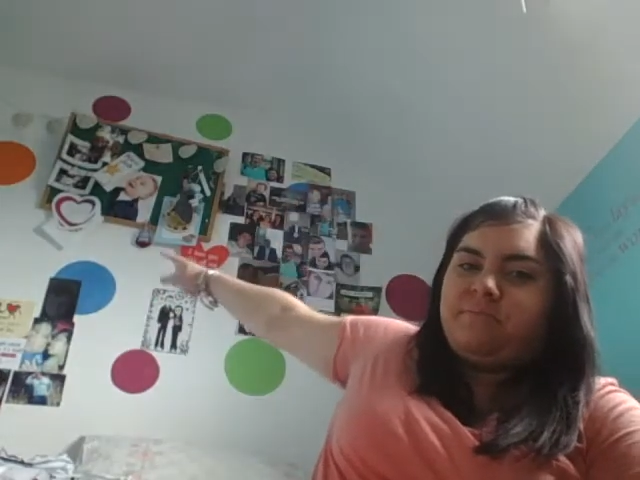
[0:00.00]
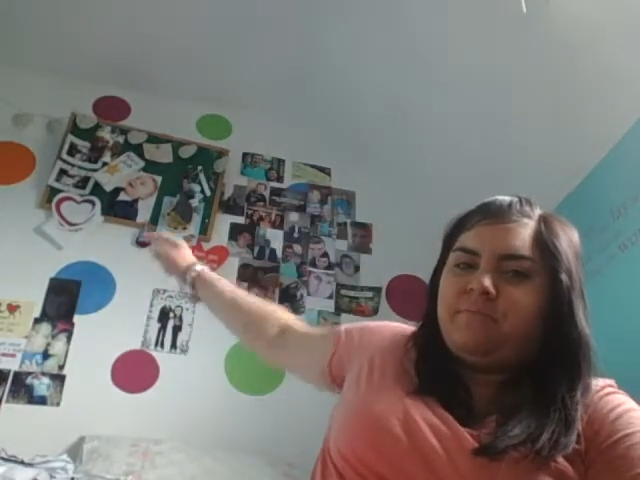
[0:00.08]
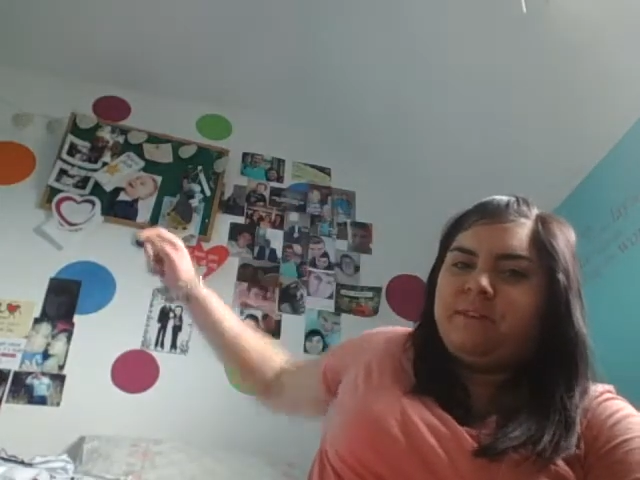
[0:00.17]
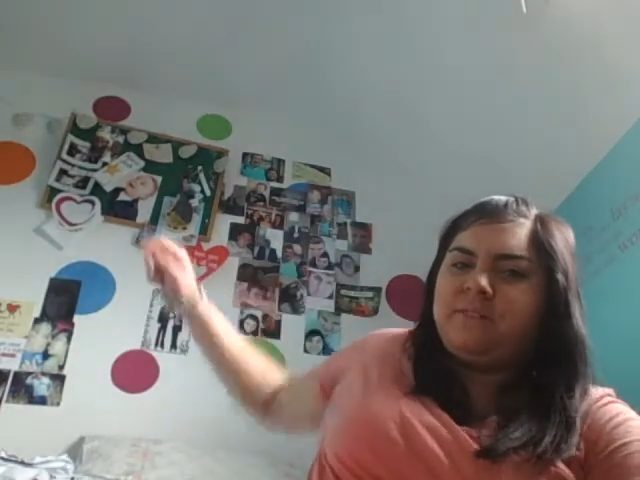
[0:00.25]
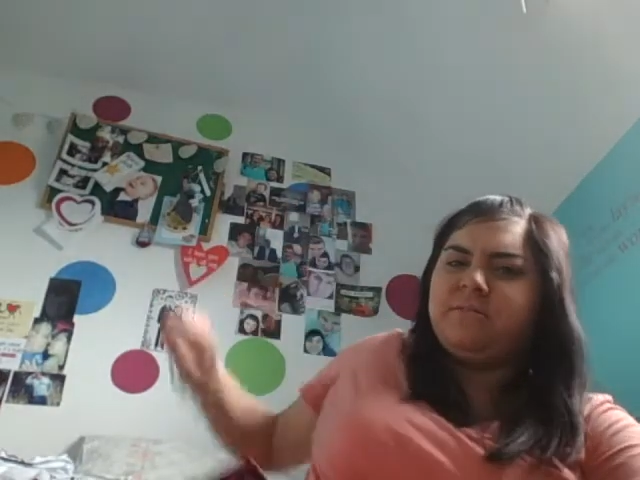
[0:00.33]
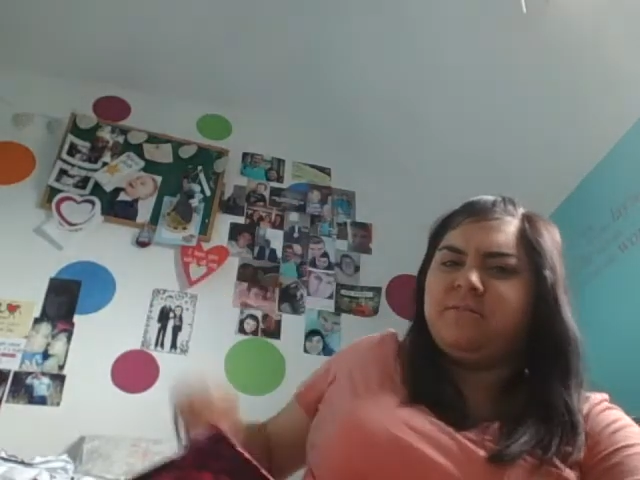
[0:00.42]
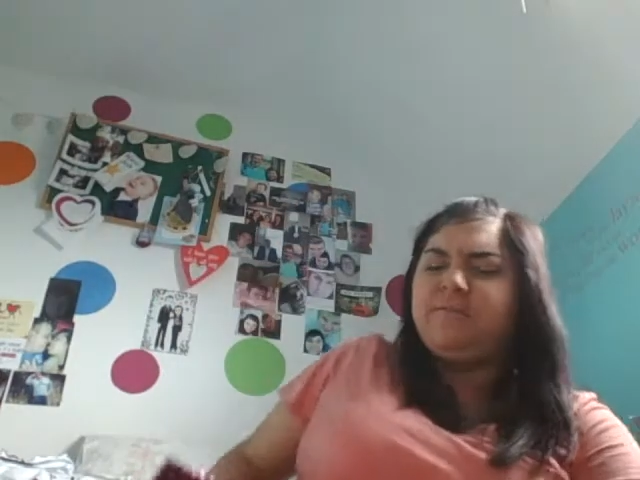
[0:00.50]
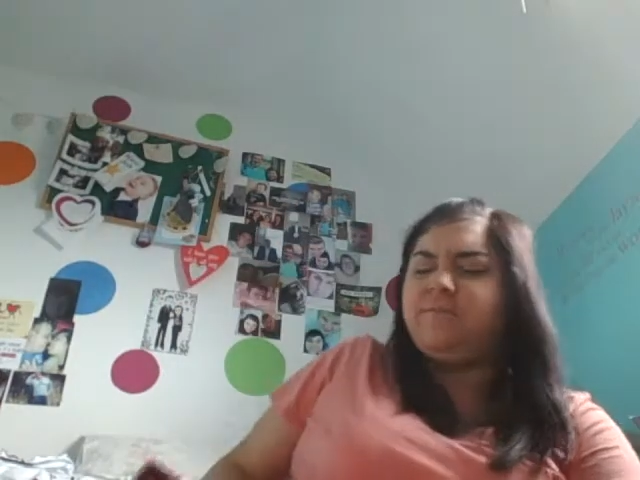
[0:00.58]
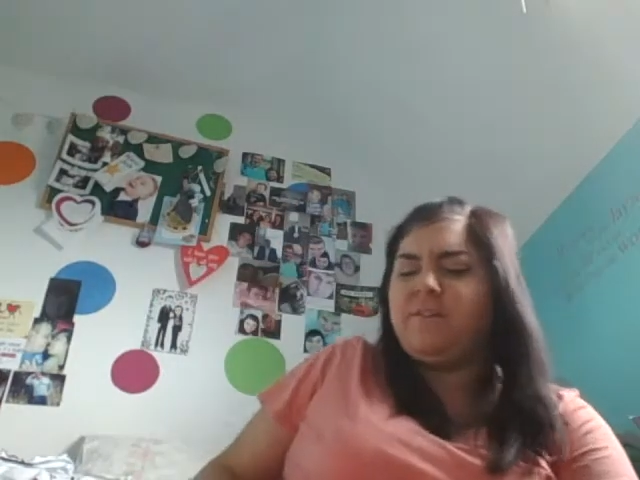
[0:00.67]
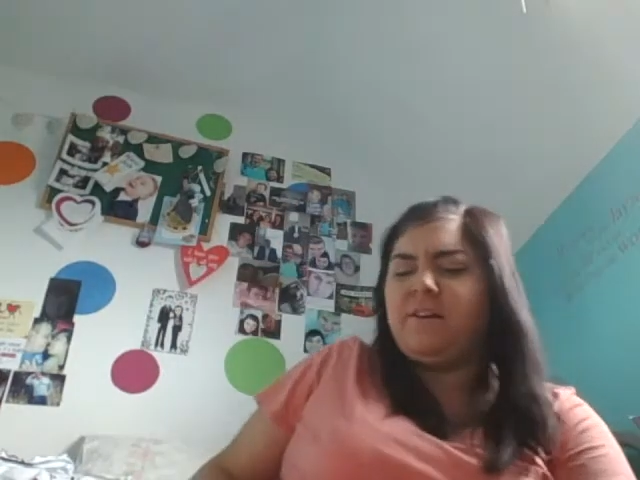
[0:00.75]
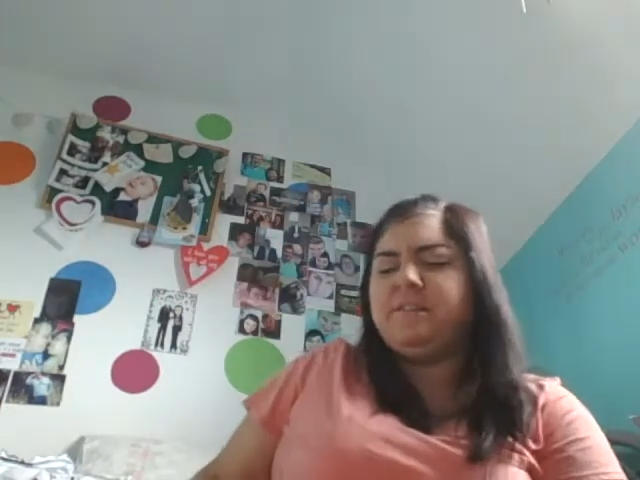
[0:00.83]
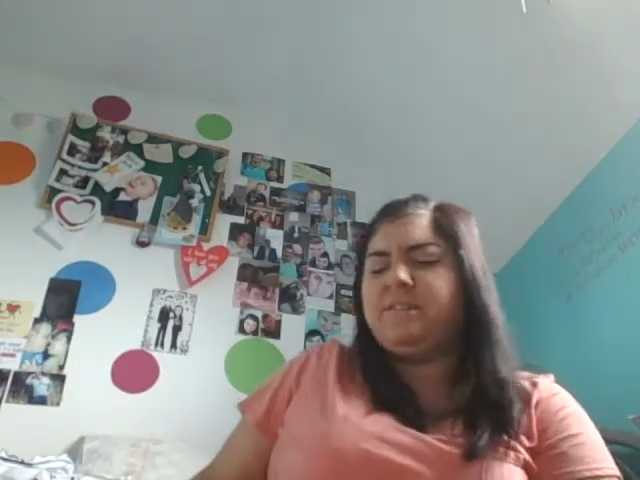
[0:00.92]
We have two different
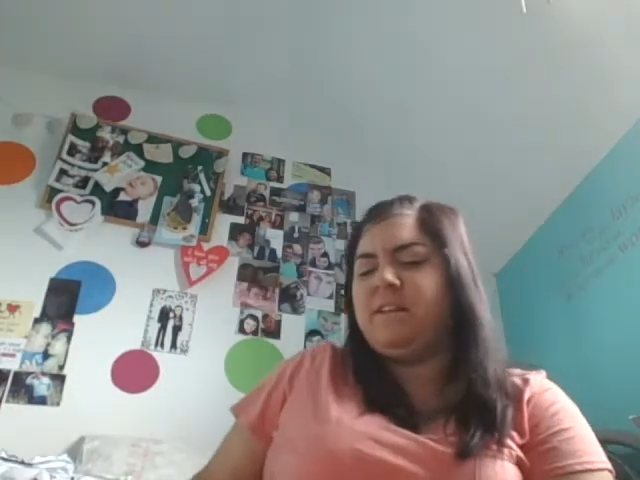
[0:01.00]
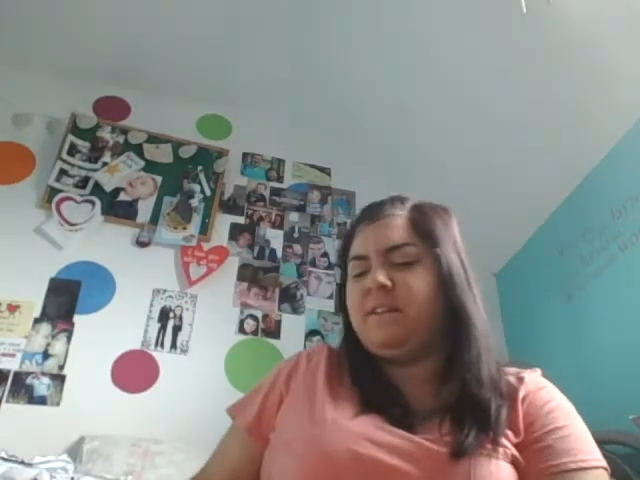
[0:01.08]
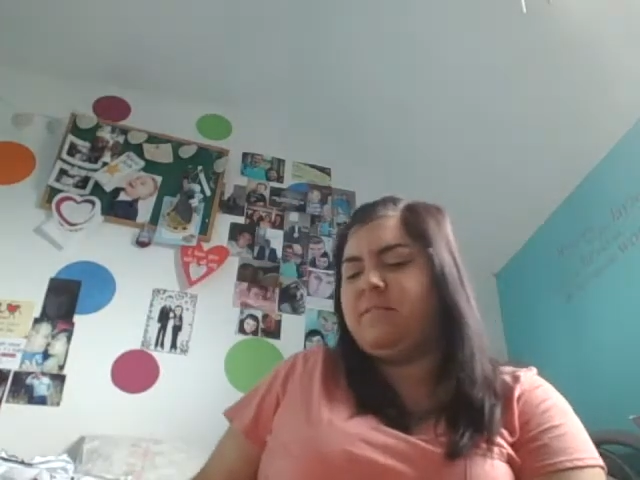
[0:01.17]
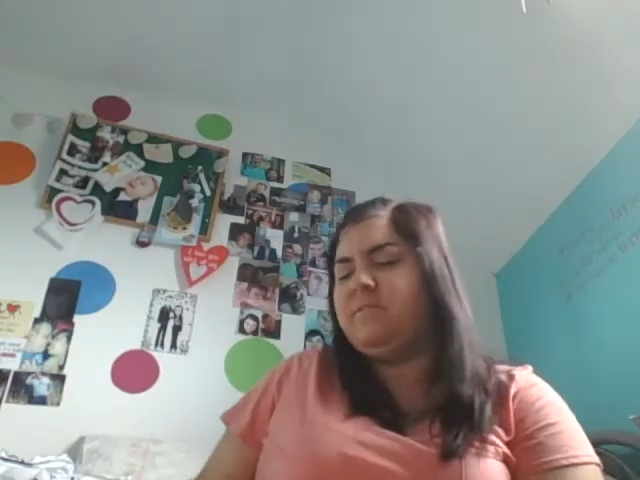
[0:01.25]
photos taken.